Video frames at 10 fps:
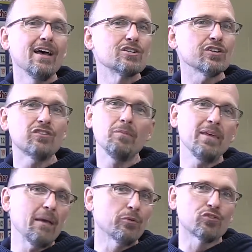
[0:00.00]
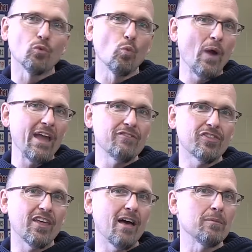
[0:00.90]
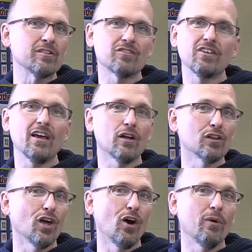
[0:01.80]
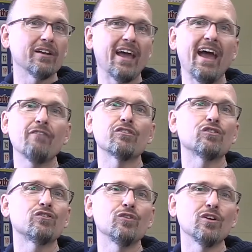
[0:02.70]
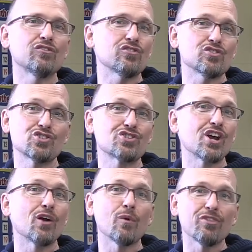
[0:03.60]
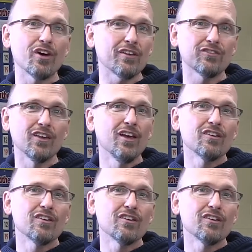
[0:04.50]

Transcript: just to be able to wave at them and to say hello and to have the students share with us